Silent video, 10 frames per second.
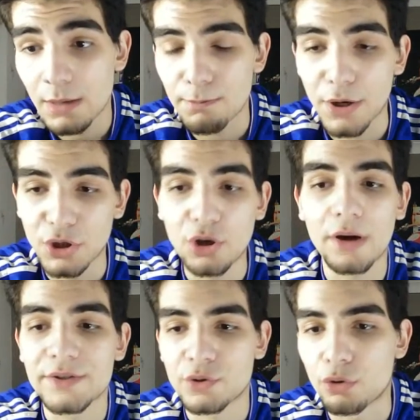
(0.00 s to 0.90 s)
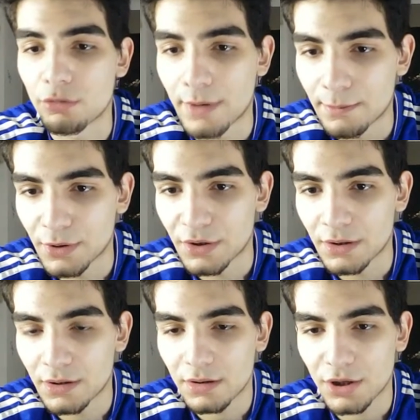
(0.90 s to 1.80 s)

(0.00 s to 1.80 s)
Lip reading: But you guys got to remember that,